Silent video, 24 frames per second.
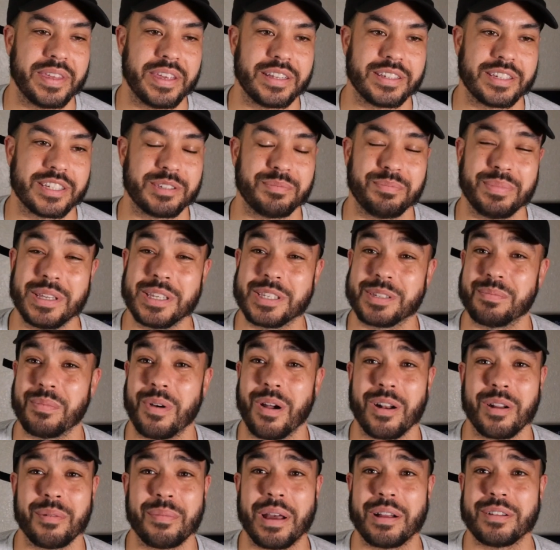Just be
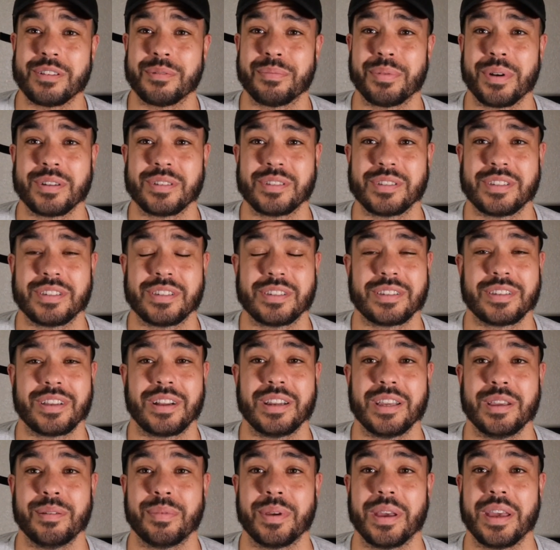smart about your purchases on
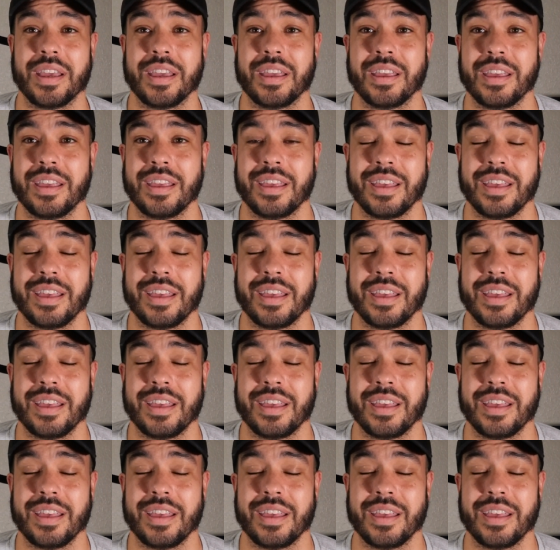eBay.